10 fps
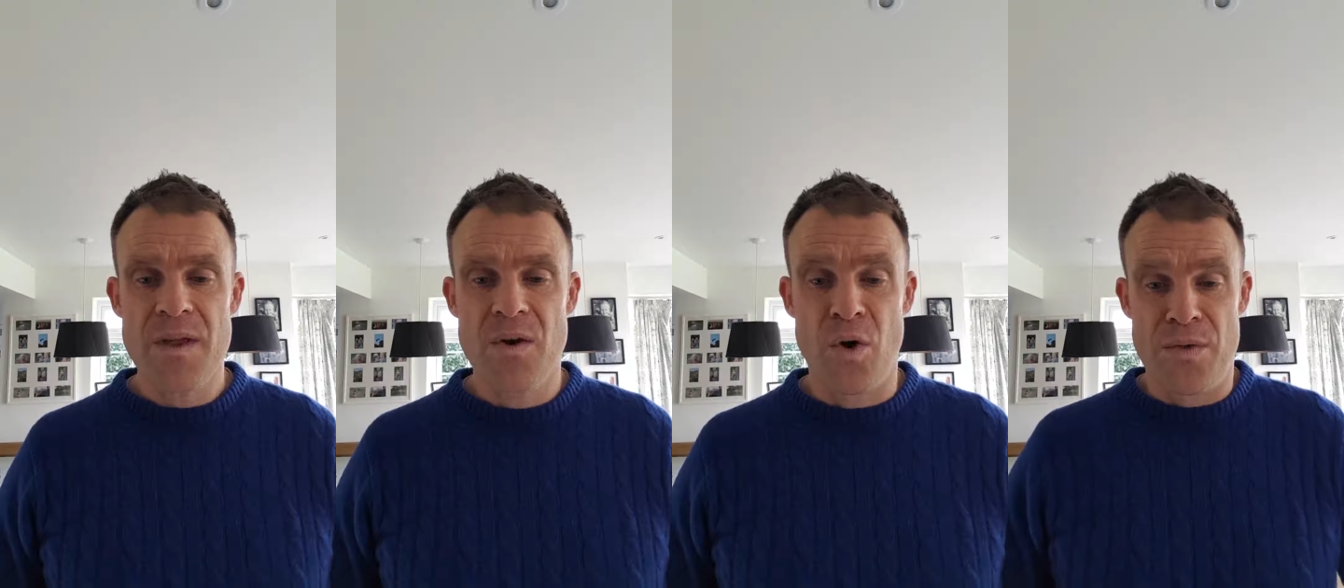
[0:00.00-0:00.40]

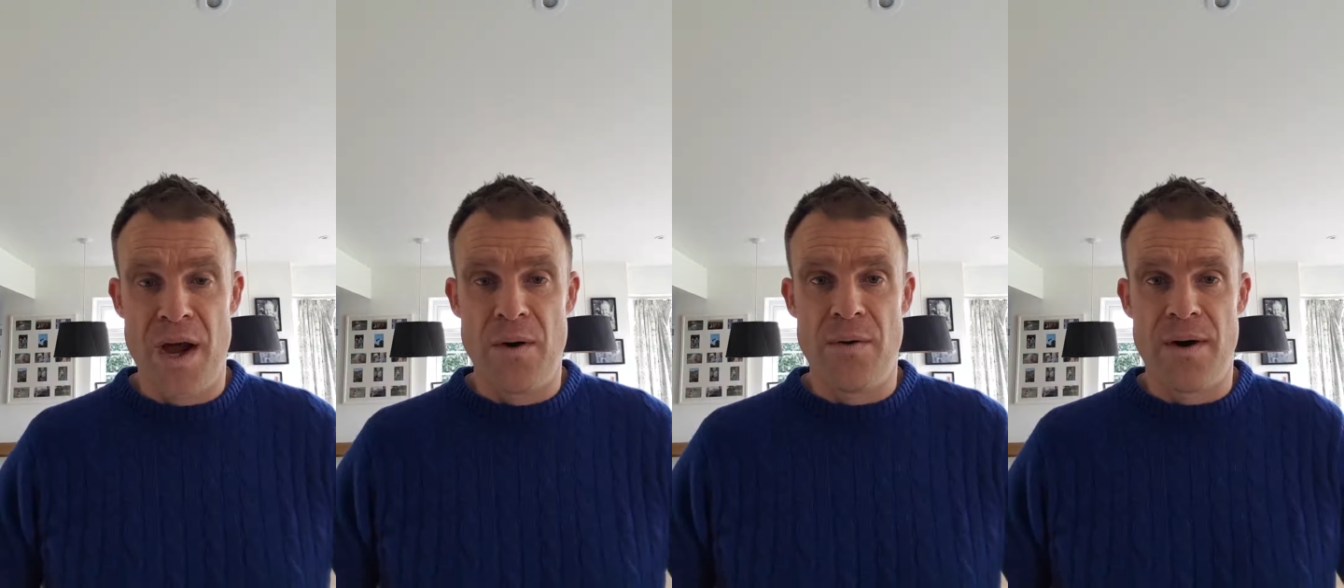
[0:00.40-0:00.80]

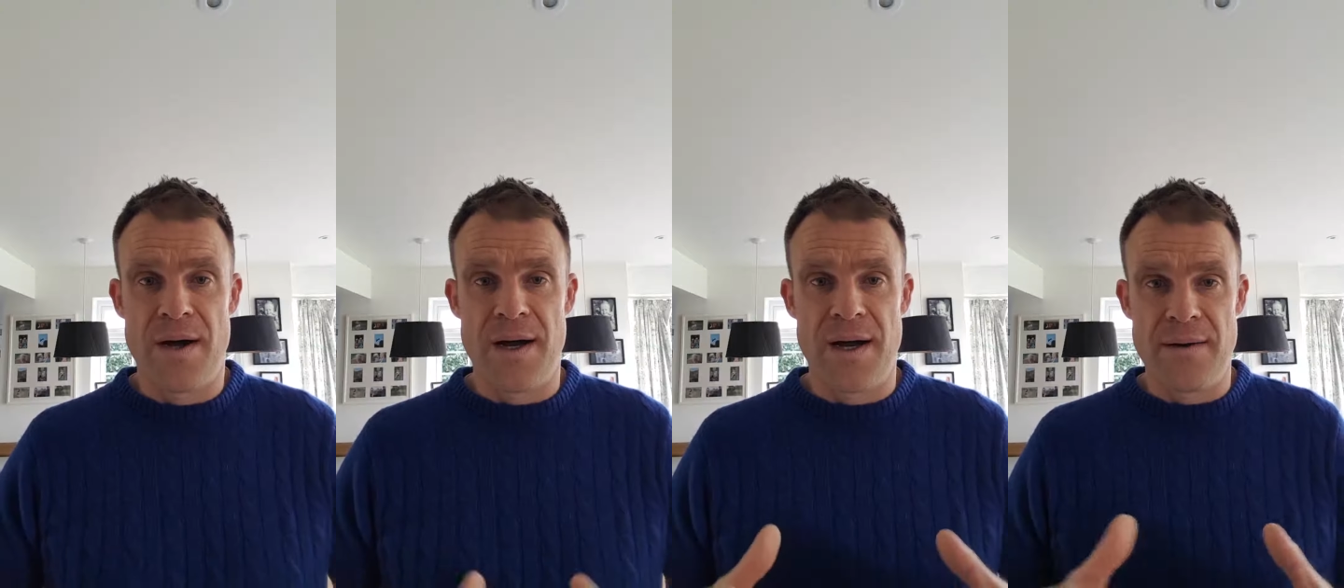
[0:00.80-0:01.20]
although
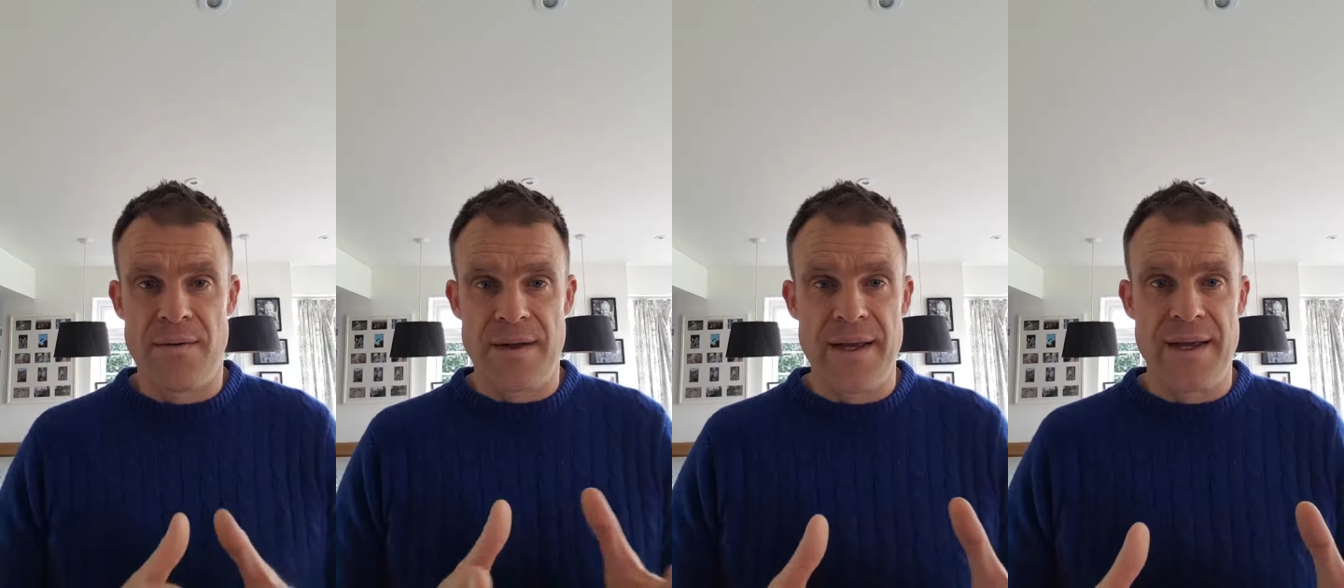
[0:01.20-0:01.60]

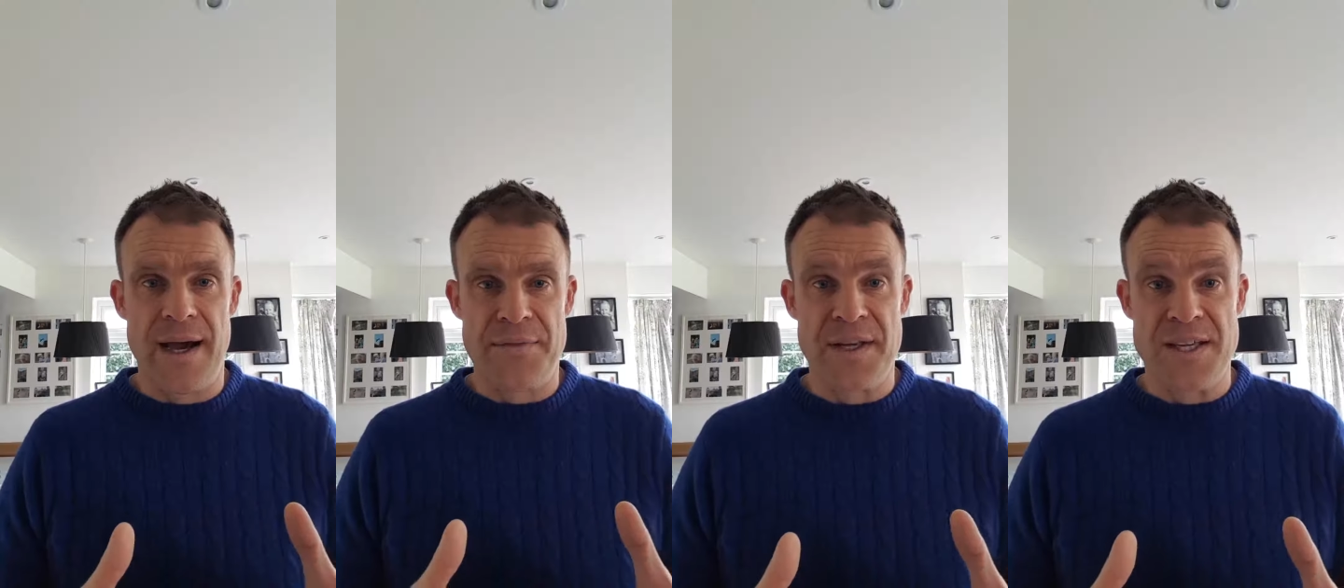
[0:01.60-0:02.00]

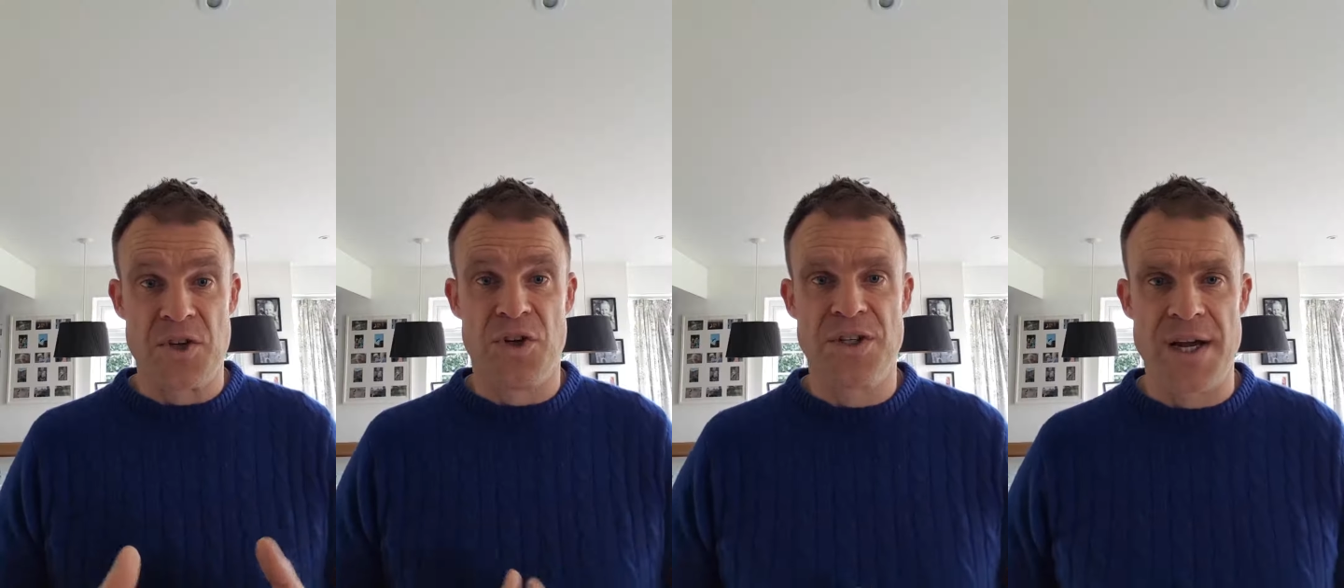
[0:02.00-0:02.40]
I think it's a
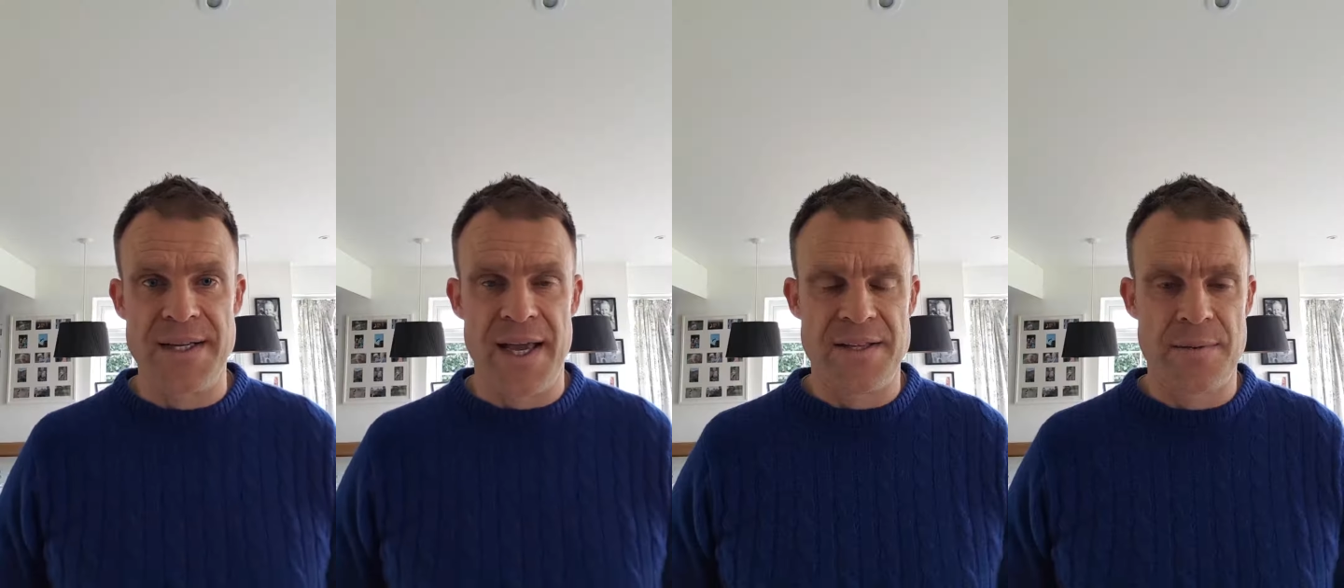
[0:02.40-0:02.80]
good
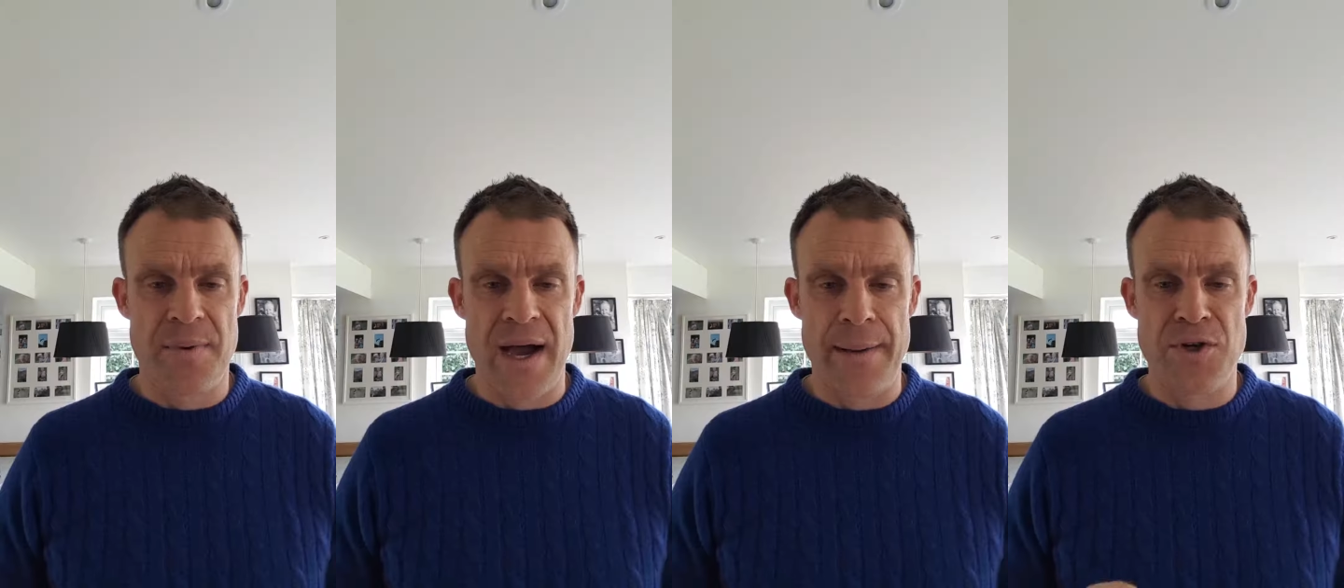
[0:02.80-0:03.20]
idea to
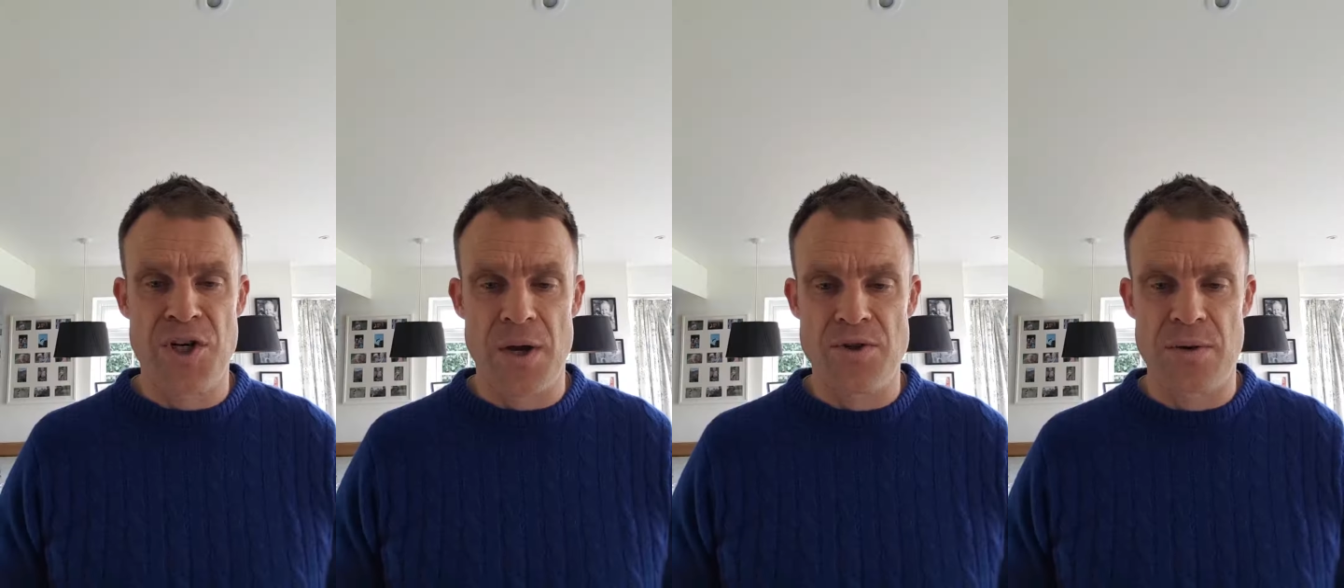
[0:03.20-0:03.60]
perhaps
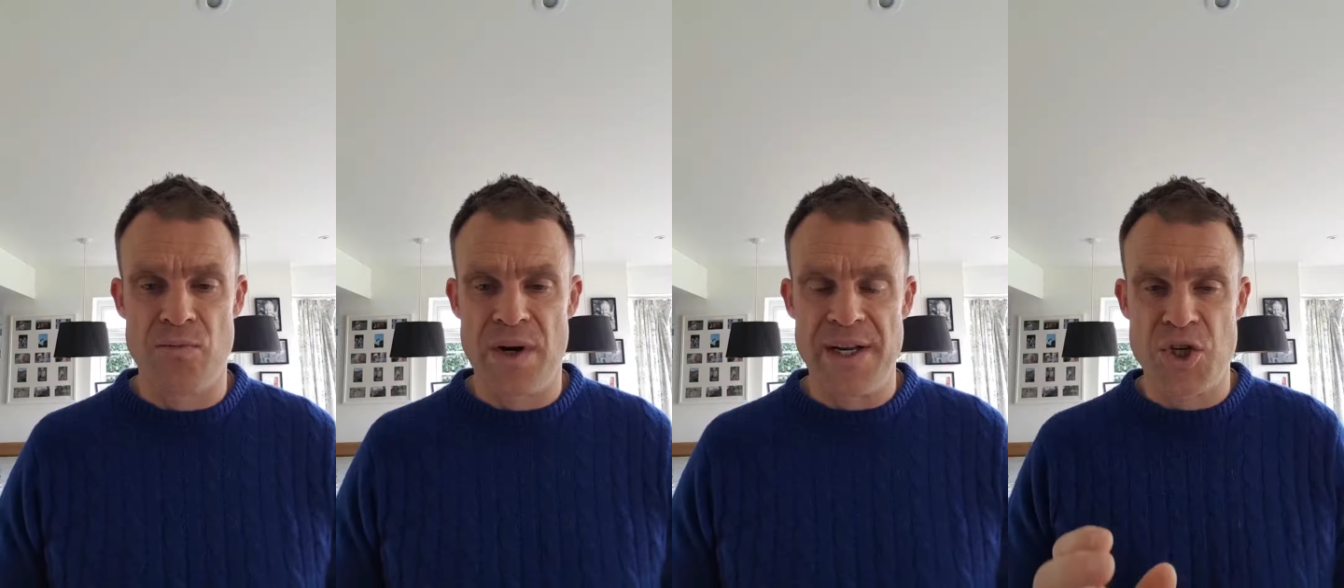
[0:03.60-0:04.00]
show some
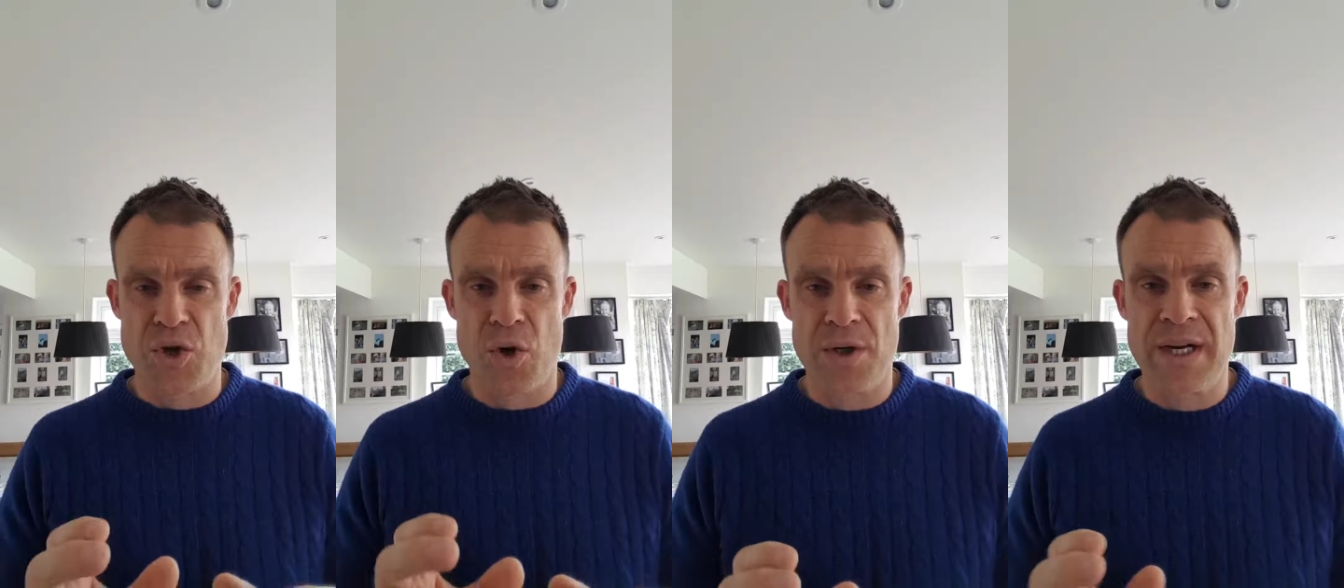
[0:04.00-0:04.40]
really
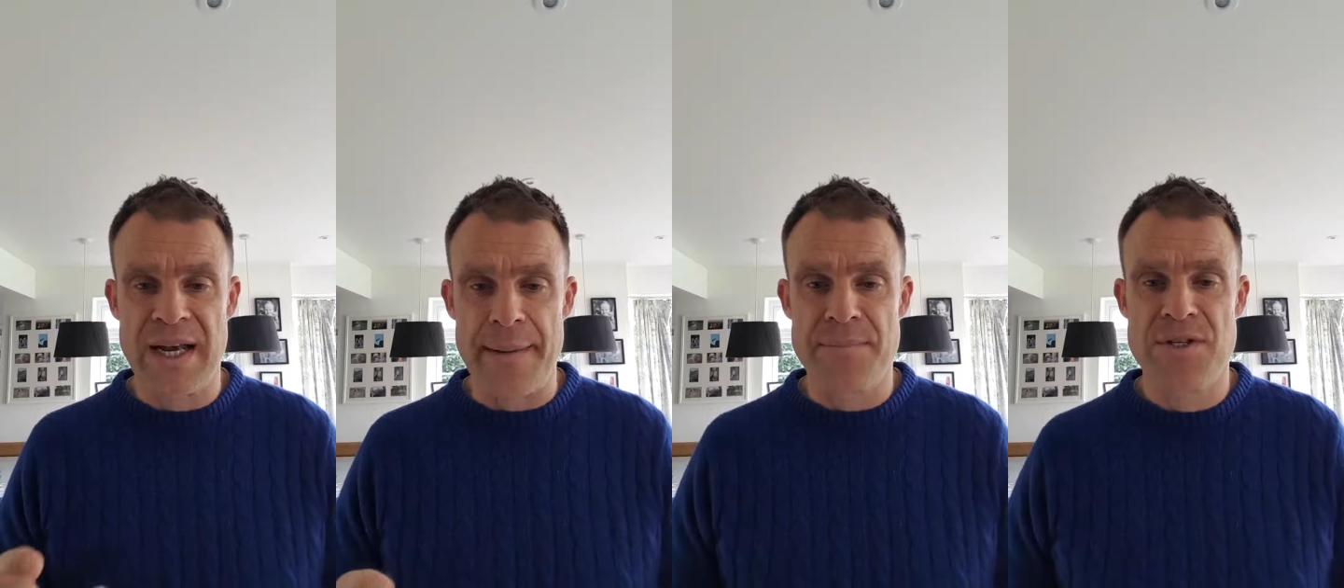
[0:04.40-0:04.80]
short
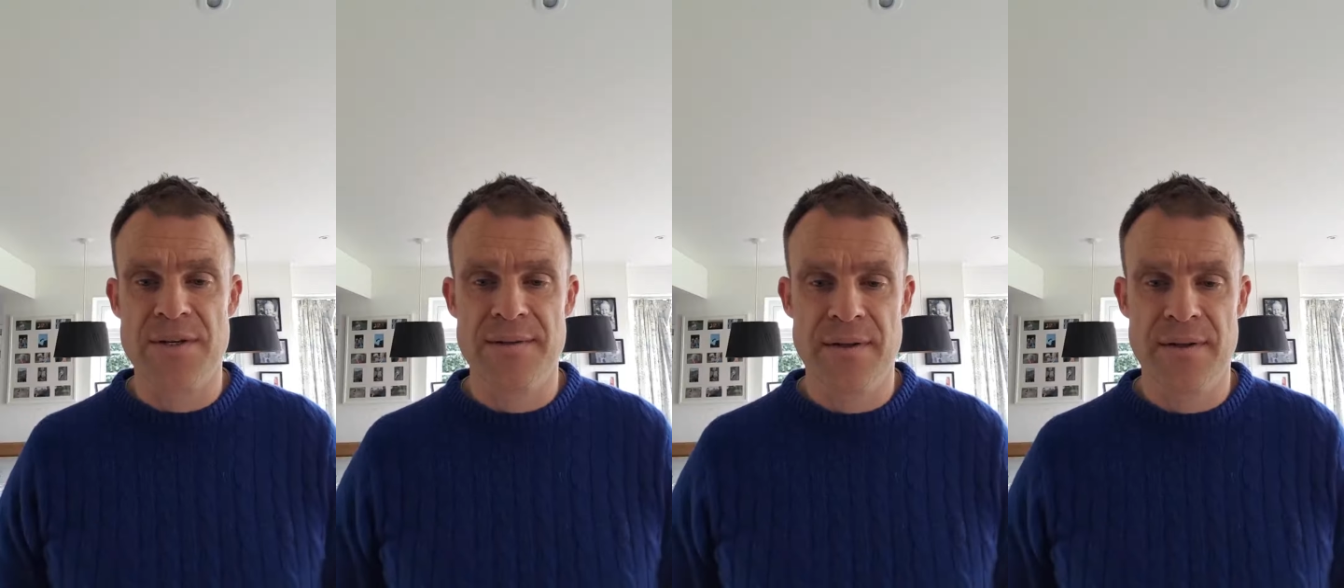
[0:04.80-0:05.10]
clips.